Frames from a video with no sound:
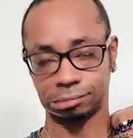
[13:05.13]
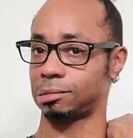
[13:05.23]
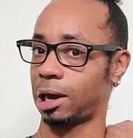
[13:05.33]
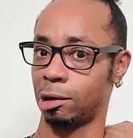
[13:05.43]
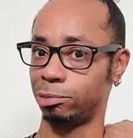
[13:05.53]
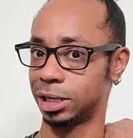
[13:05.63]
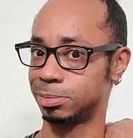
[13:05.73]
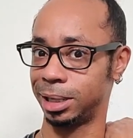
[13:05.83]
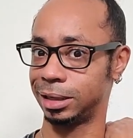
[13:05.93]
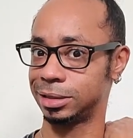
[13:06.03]
I hope that's
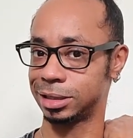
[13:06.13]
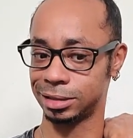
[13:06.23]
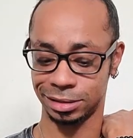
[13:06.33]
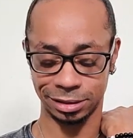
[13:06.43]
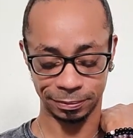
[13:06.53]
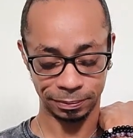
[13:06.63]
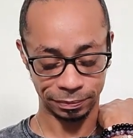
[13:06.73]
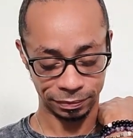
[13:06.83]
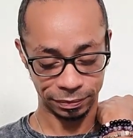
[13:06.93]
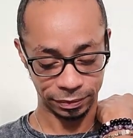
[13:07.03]
making sense.
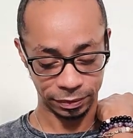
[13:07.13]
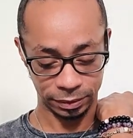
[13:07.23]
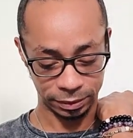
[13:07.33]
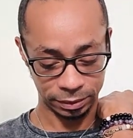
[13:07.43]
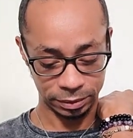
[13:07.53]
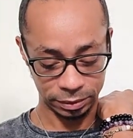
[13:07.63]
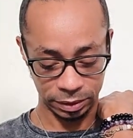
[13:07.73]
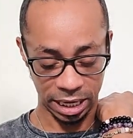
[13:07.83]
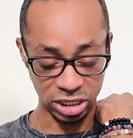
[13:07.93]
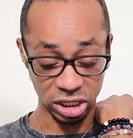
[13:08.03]

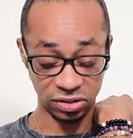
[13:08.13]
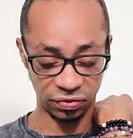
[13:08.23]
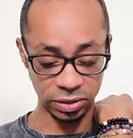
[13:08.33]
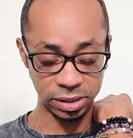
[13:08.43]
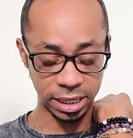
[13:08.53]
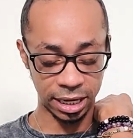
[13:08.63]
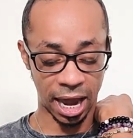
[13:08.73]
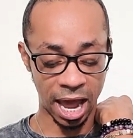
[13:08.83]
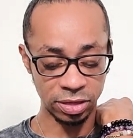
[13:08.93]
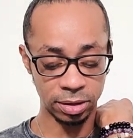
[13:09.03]
It just feels like
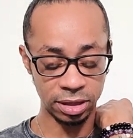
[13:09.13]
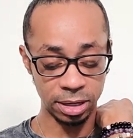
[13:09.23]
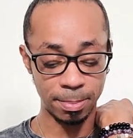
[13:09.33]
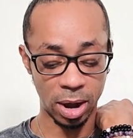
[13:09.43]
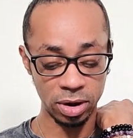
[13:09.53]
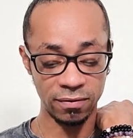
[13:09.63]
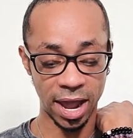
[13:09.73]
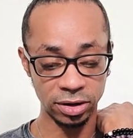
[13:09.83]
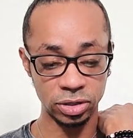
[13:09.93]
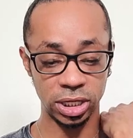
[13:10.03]
the amount of
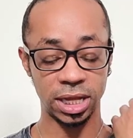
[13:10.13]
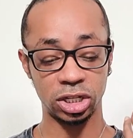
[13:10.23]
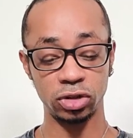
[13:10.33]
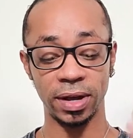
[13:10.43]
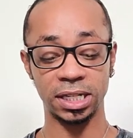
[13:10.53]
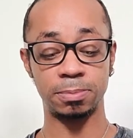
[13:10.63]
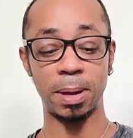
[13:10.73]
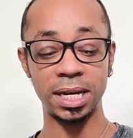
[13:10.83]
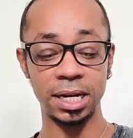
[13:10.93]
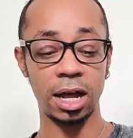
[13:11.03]
energy that you've
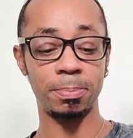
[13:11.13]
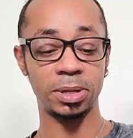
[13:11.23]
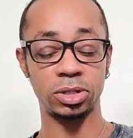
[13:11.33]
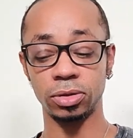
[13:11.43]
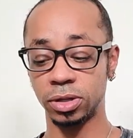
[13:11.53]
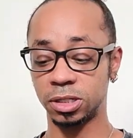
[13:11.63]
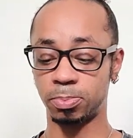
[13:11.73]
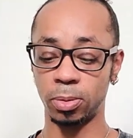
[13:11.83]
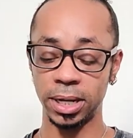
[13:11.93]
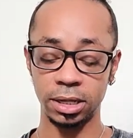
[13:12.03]
expended up until this
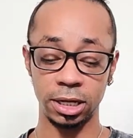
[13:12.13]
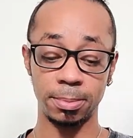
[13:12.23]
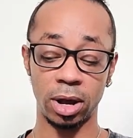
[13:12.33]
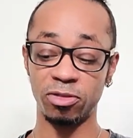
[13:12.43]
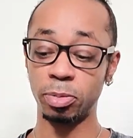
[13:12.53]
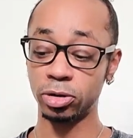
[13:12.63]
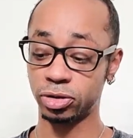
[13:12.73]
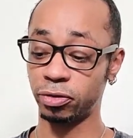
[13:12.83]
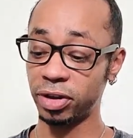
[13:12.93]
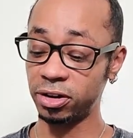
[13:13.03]
point, the amount of
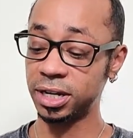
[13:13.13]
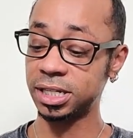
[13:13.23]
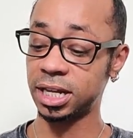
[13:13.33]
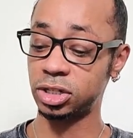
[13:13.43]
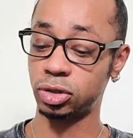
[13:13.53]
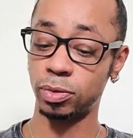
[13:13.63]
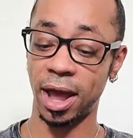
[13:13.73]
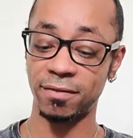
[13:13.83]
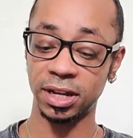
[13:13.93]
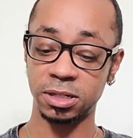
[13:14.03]
perseverance that you
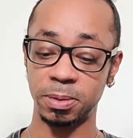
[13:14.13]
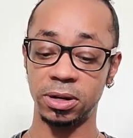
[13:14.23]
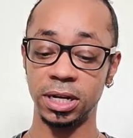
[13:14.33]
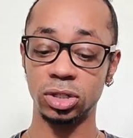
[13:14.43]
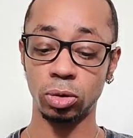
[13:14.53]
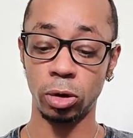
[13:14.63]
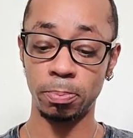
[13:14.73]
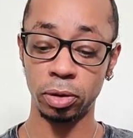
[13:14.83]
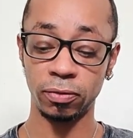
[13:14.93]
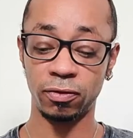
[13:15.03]
have experienced or
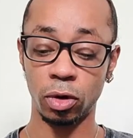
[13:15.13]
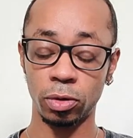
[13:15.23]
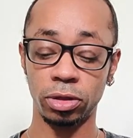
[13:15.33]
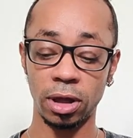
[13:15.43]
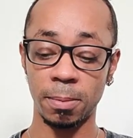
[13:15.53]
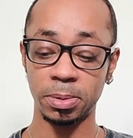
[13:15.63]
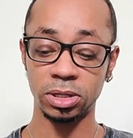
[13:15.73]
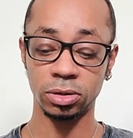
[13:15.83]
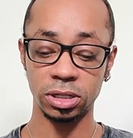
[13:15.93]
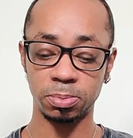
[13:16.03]
put forth up
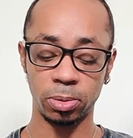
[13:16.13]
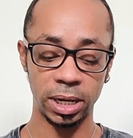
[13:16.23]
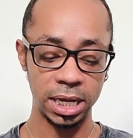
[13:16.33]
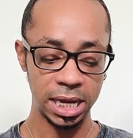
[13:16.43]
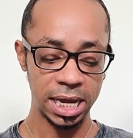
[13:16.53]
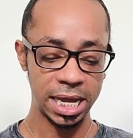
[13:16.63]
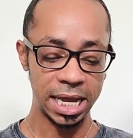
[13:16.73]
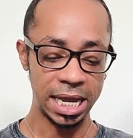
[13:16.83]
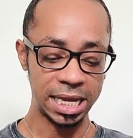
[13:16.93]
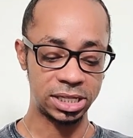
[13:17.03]
until this point
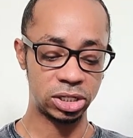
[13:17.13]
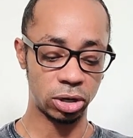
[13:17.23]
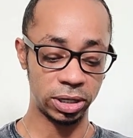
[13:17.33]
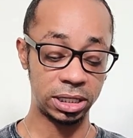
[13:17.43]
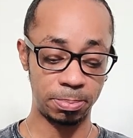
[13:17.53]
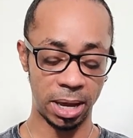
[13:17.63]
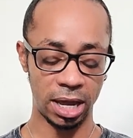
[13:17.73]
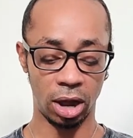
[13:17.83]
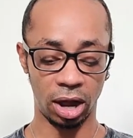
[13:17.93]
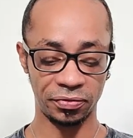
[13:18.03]
is starting to
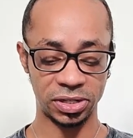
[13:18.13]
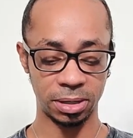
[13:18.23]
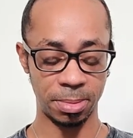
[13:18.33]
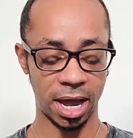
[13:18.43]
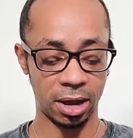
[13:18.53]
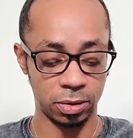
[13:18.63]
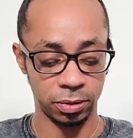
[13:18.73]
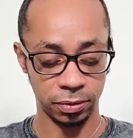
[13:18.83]
pay off somehow.